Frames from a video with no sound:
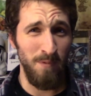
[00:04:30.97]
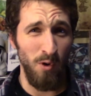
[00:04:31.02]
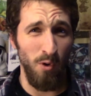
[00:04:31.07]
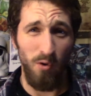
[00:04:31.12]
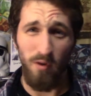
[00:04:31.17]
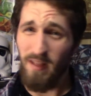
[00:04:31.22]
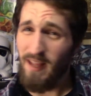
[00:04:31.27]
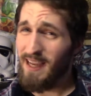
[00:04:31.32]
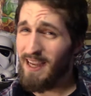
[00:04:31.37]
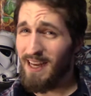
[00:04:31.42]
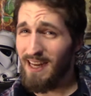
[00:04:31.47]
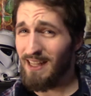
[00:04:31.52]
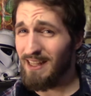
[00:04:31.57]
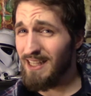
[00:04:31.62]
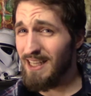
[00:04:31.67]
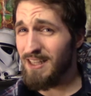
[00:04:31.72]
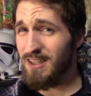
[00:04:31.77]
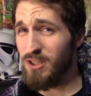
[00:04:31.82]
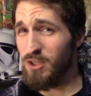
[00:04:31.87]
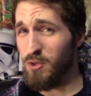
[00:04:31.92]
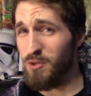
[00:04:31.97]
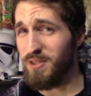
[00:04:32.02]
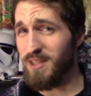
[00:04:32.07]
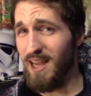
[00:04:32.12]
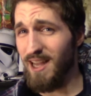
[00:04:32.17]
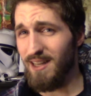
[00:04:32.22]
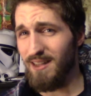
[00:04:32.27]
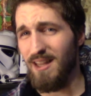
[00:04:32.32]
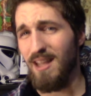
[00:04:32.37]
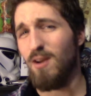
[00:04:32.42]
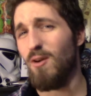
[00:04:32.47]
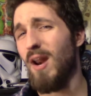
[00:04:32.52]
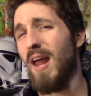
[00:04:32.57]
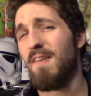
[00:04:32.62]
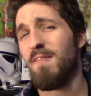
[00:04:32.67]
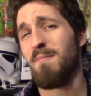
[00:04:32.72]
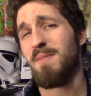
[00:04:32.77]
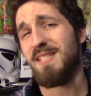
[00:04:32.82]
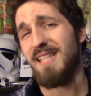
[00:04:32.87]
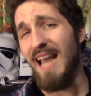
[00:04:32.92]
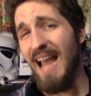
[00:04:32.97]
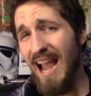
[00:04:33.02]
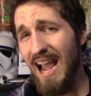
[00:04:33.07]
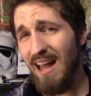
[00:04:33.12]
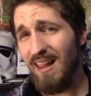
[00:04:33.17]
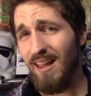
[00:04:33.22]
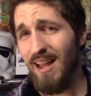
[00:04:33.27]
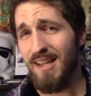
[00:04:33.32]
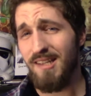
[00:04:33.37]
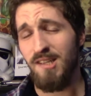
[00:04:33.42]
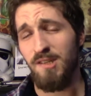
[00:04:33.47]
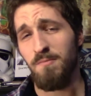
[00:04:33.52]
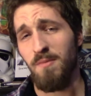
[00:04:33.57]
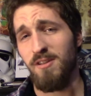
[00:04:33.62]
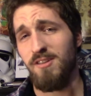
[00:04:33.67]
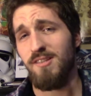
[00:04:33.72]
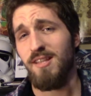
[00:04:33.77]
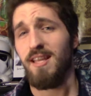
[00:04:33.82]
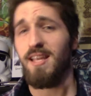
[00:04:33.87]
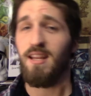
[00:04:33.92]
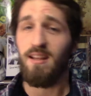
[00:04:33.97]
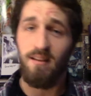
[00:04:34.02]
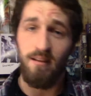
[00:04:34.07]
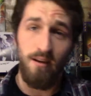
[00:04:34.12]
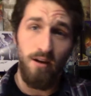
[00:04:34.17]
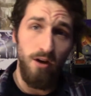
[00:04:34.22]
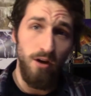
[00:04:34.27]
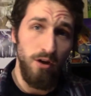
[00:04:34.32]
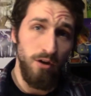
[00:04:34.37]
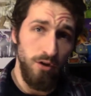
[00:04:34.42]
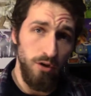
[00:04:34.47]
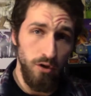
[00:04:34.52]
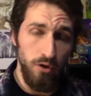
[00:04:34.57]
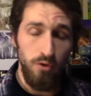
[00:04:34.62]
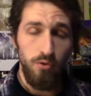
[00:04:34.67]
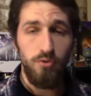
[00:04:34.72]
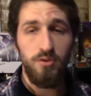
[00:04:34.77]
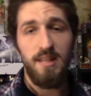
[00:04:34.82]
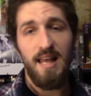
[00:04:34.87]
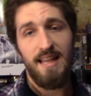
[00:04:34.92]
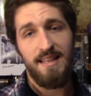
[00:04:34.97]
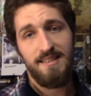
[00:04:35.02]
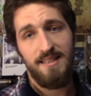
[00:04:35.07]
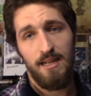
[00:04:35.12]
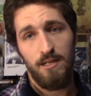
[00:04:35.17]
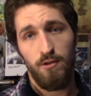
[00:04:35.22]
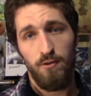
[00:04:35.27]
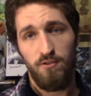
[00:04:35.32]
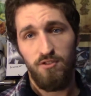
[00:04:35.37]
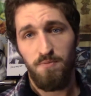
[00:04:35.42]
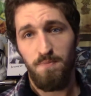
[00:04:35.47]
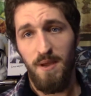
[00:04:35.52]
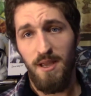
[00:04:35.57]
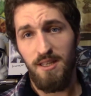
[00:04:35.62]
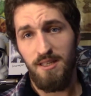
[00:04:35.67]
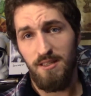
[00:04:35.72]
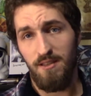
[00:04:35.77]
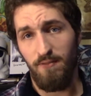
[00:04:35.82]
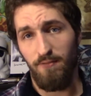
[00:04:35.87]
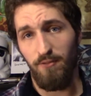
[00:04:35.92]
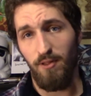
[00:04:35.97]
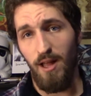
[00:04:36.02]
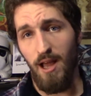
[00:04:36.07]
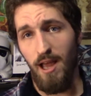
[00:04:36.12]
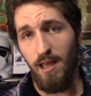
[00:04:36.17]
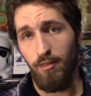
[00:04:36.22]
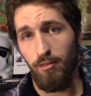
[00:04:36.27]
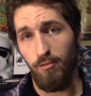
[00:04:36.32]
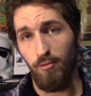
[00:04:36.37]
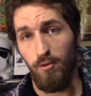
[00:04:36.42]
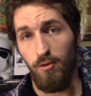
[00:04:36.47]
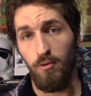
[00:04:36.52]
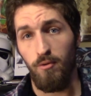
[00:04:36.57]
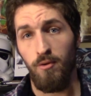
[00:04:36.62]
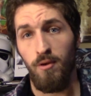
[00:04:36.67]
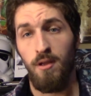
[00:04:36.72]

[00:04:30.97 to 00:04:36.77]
Or they can at least use that. They don't have them as allies as much as they can use that sector of space to fly through.